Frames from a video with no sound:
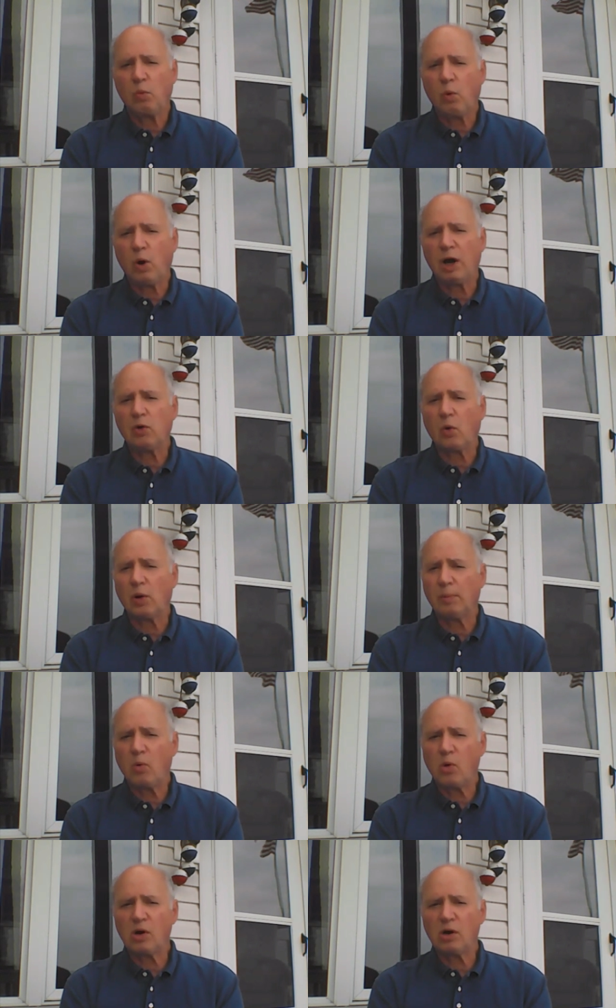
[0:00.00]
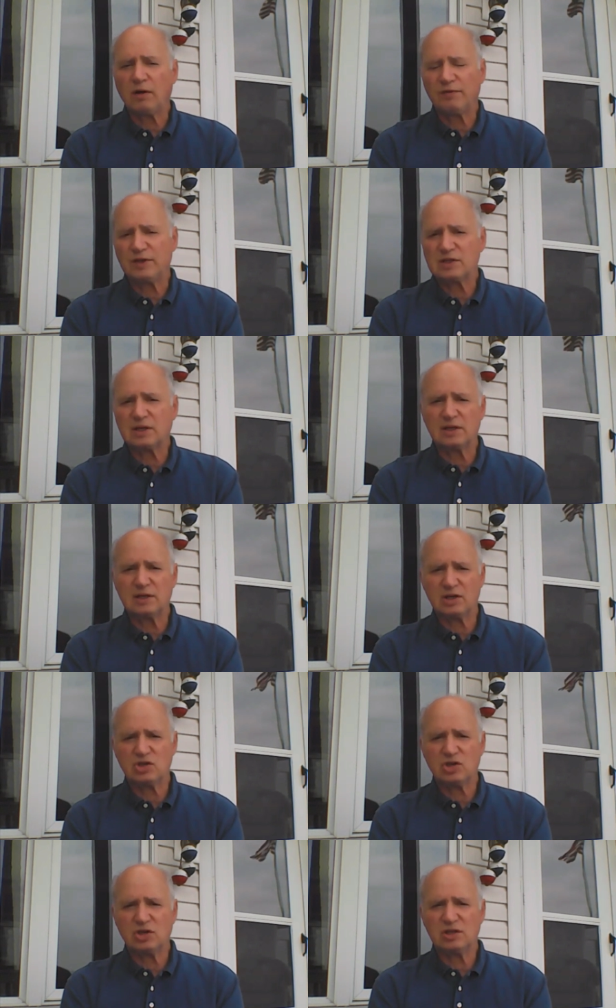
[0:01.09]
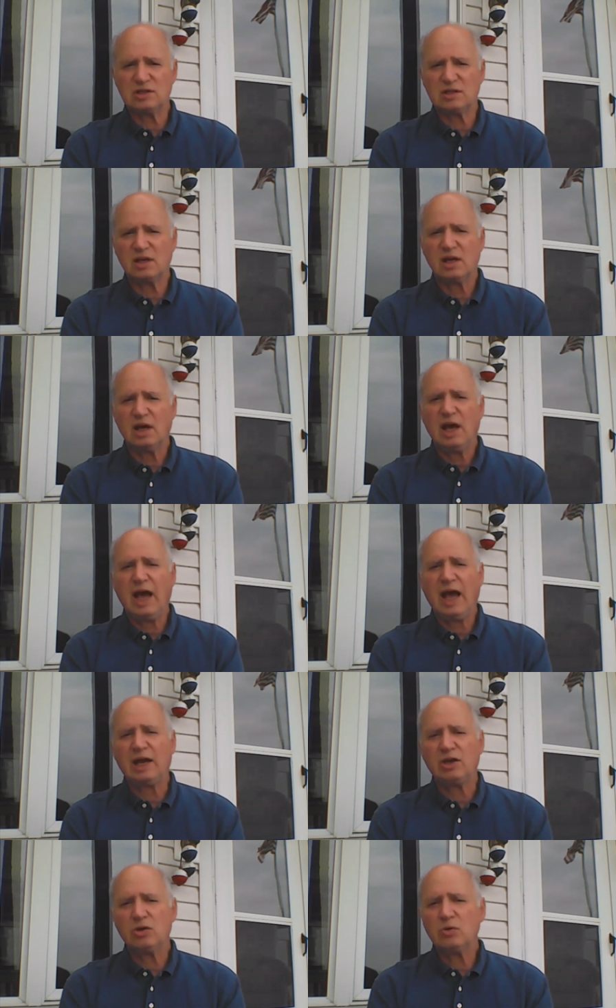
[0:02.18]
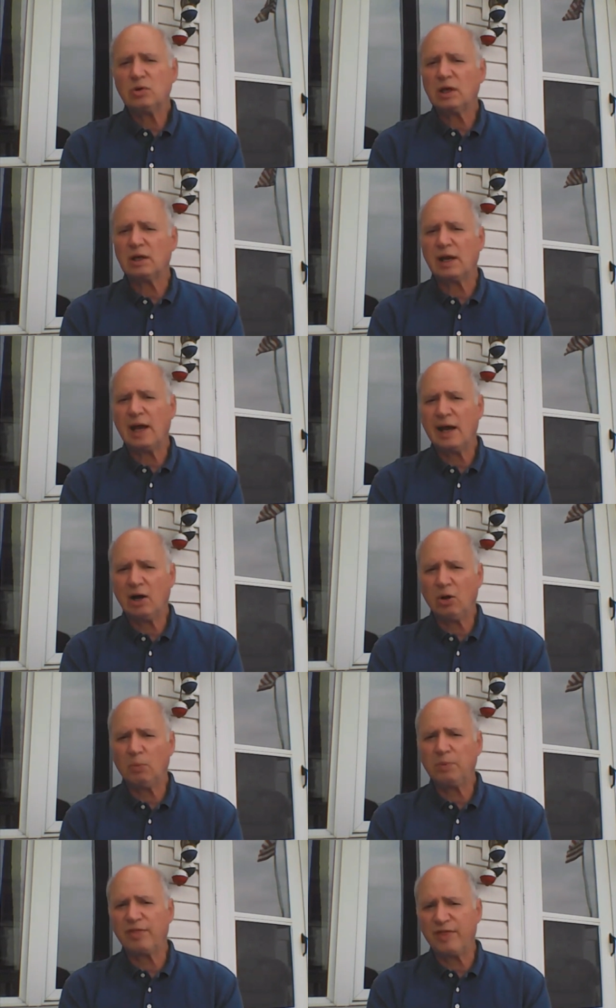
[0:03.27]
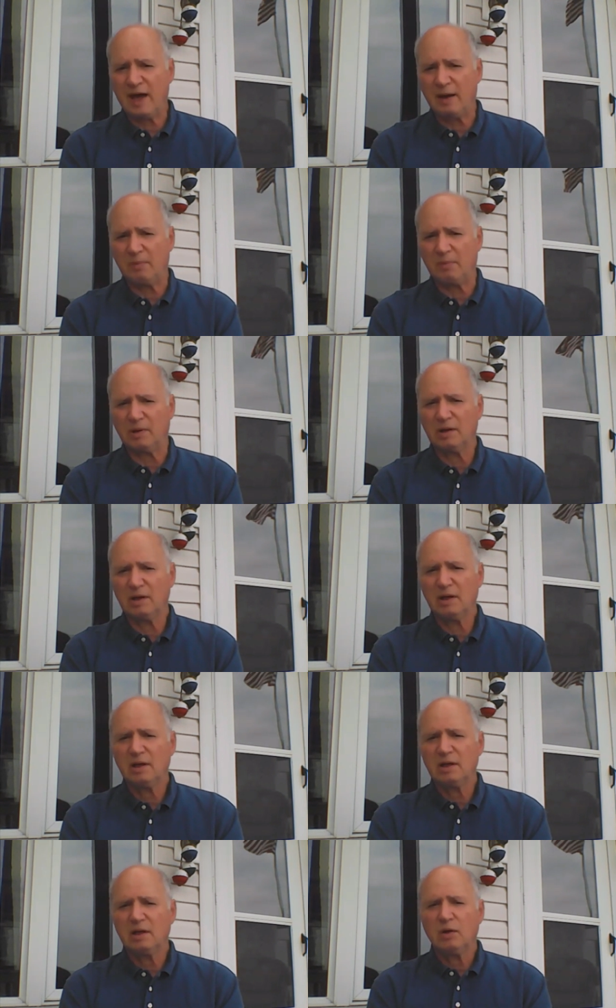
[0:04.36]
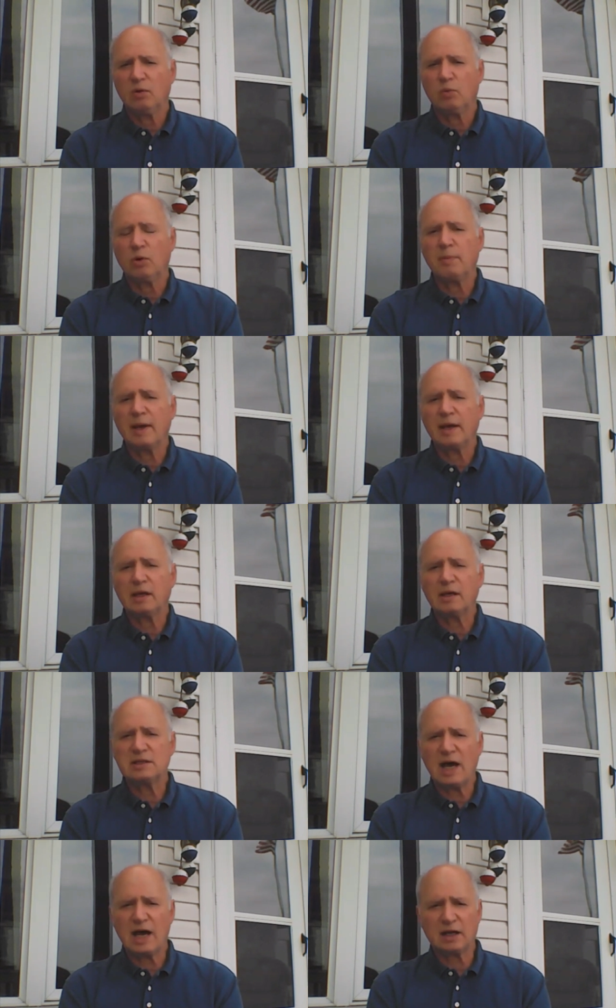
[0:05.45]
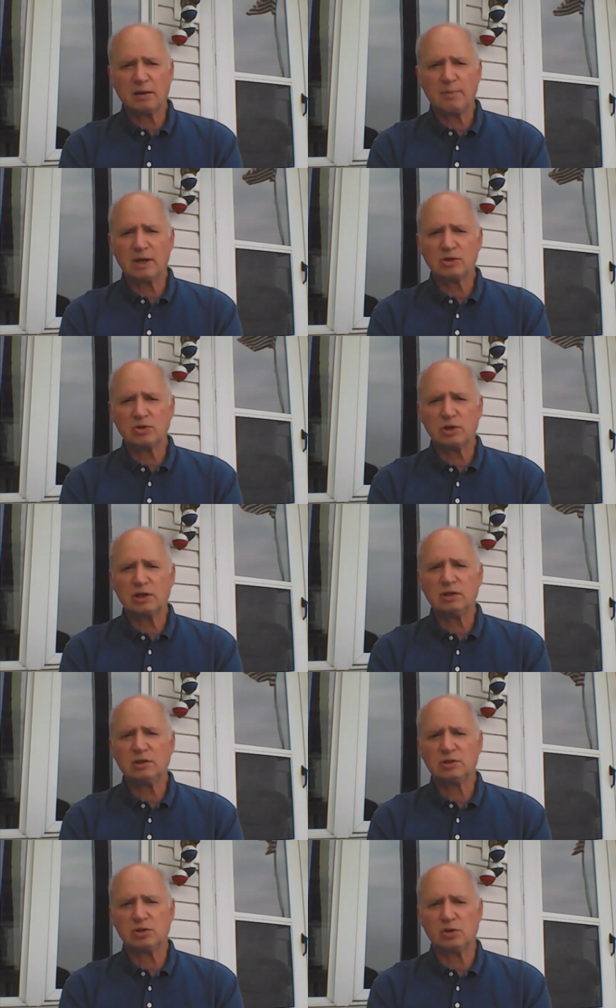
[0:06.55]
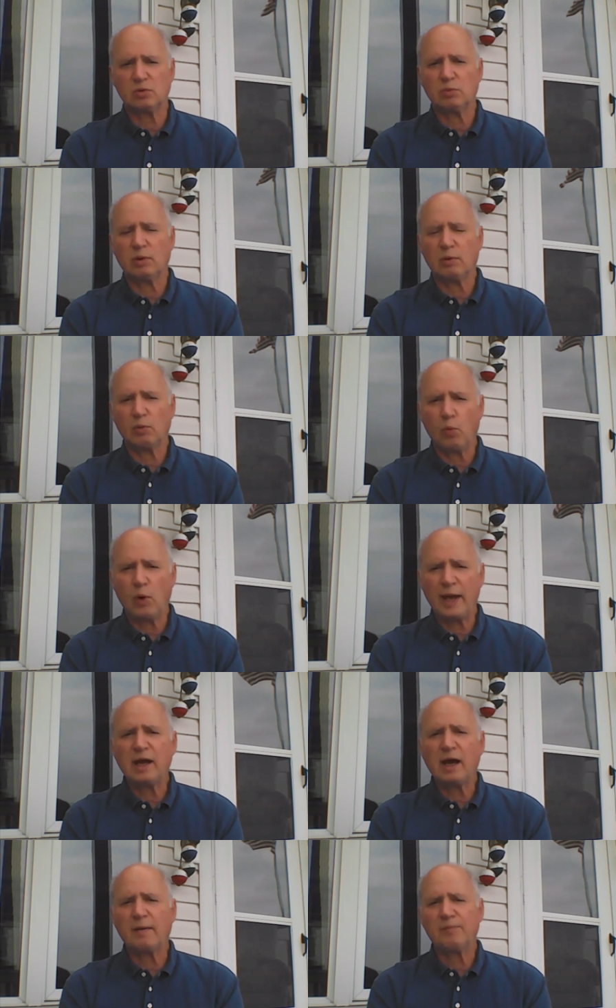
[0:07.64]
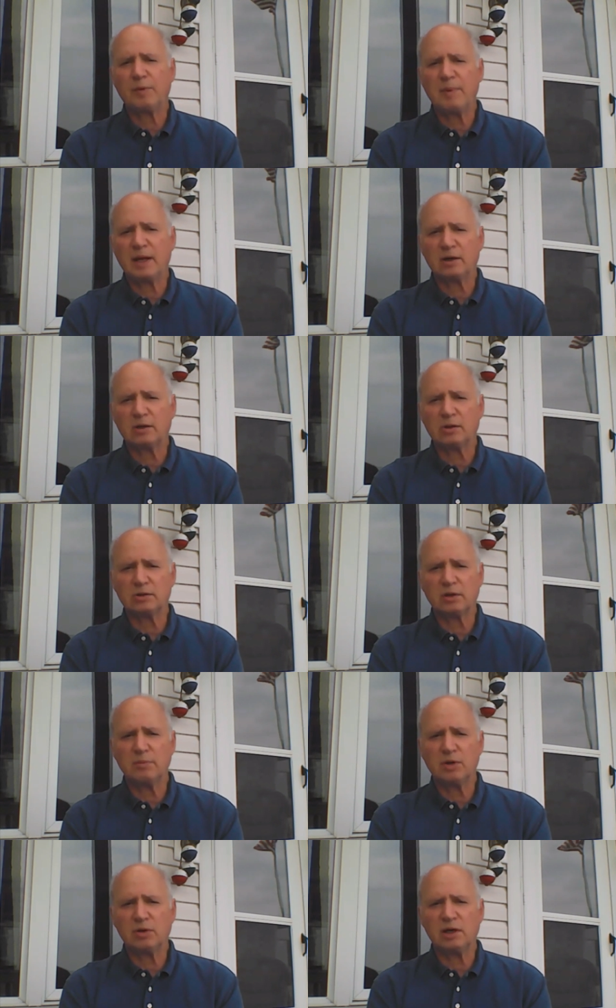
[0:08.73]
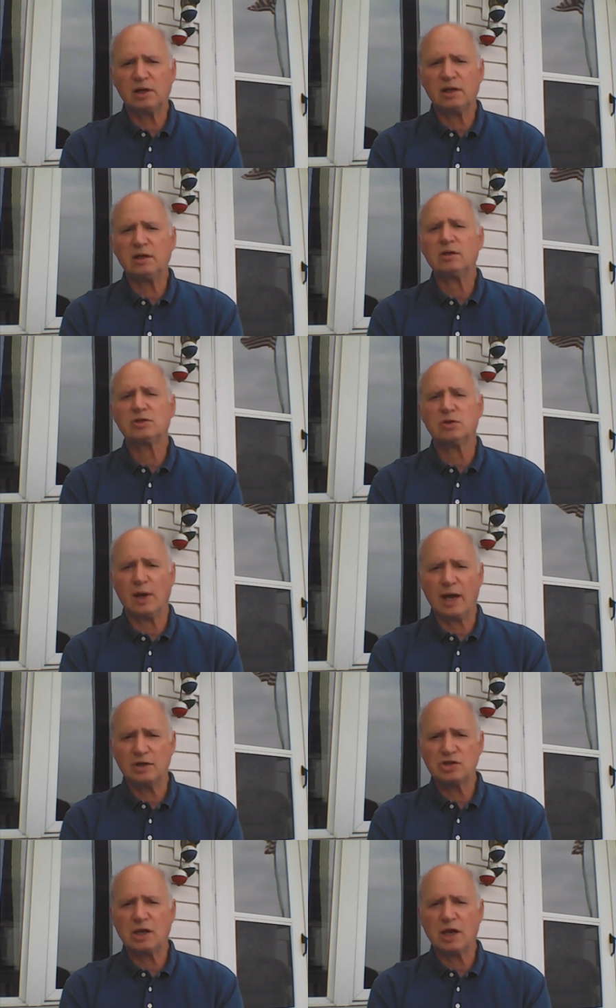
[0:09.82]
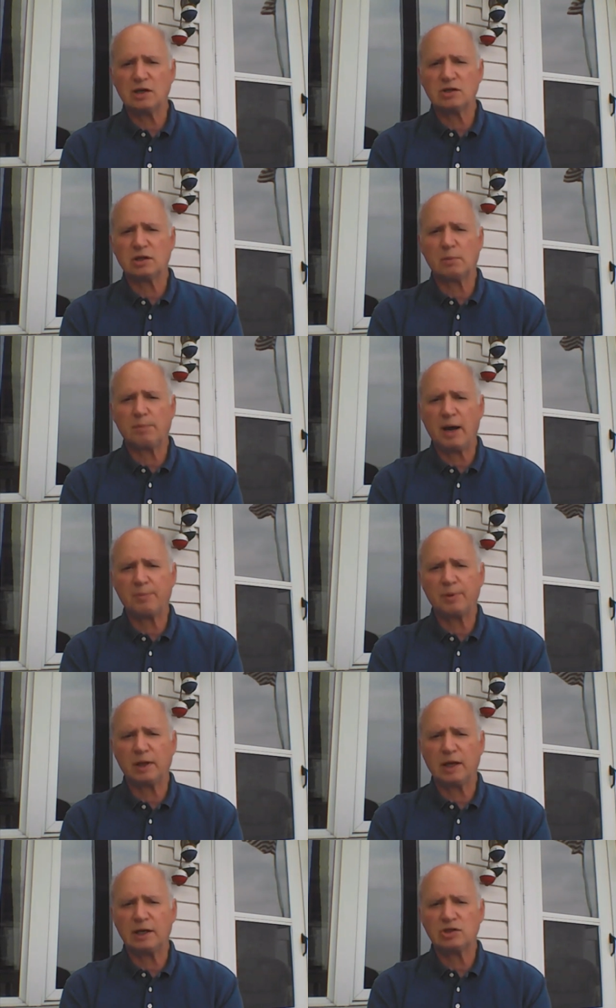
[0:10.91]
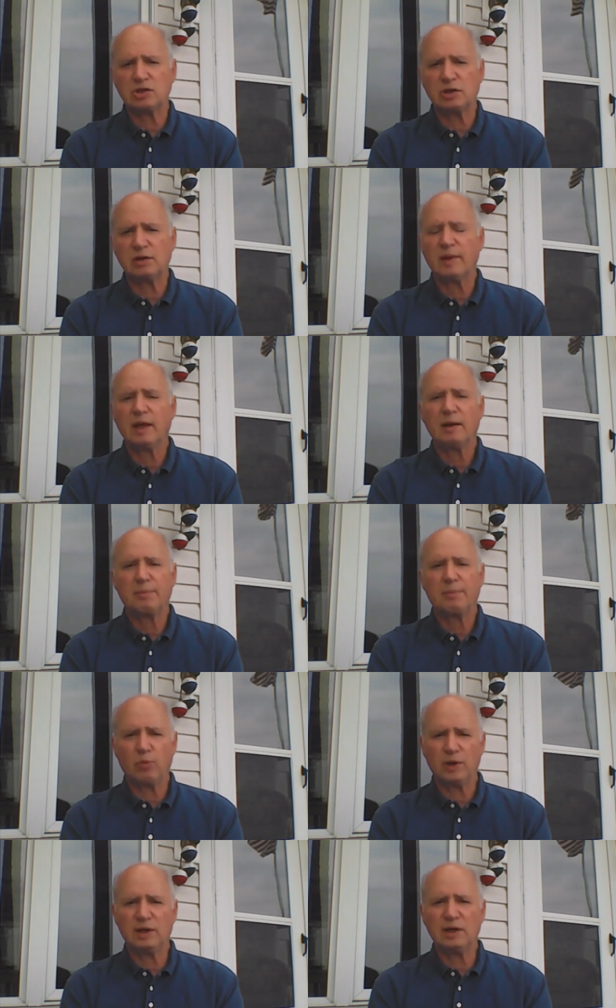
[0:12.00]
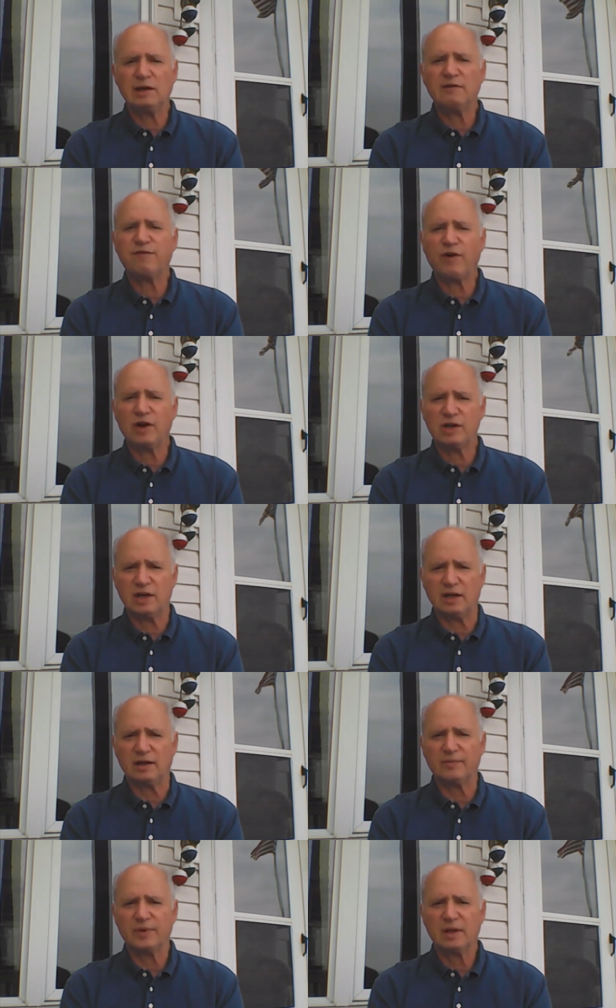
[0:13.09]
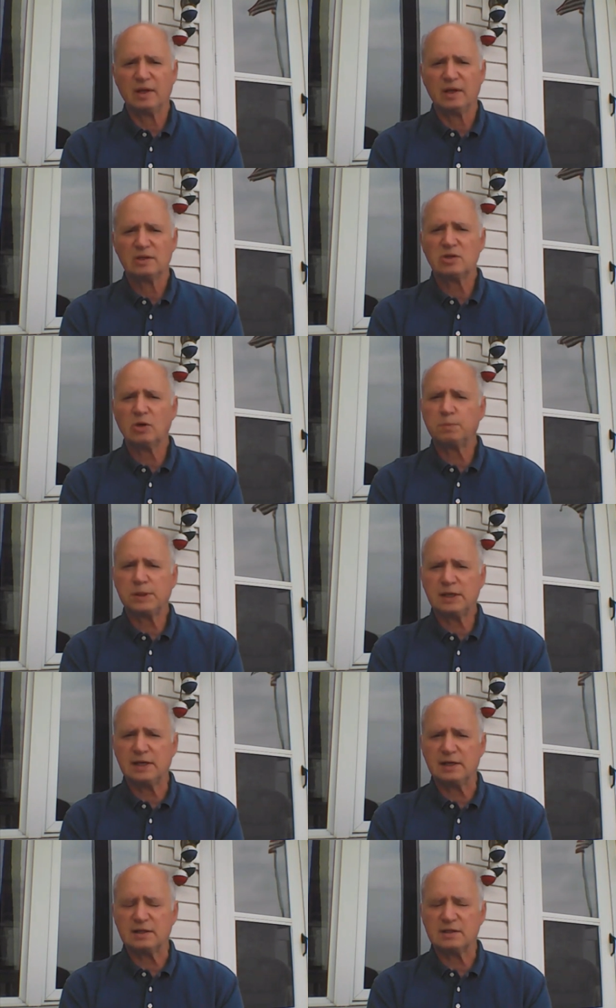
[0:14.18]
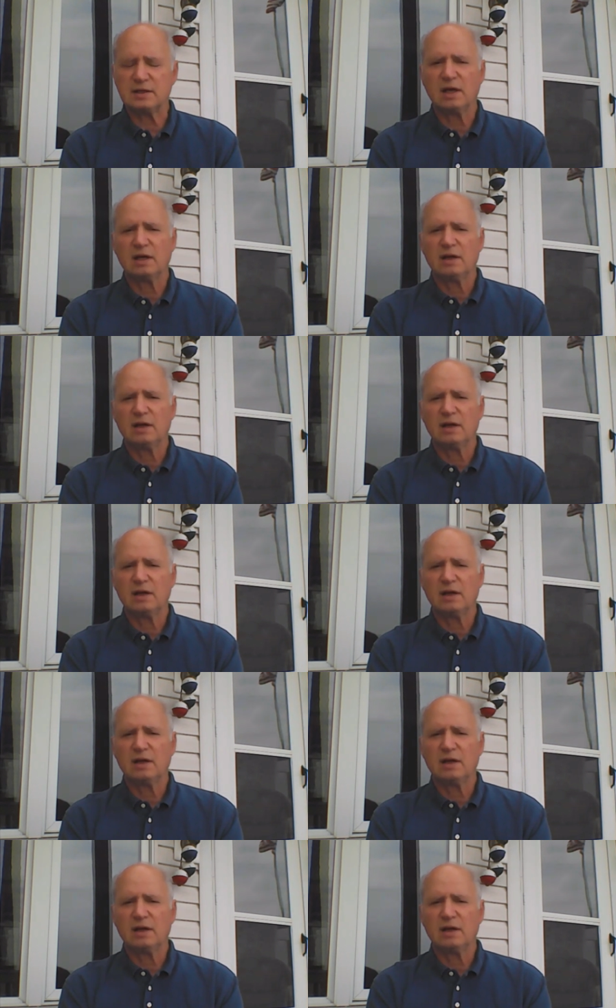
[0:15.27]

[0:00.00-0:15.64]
one or more of these conditions, and you can help them. We're making a documentary to wake up the medical community, to educate the population, but we need funding. So please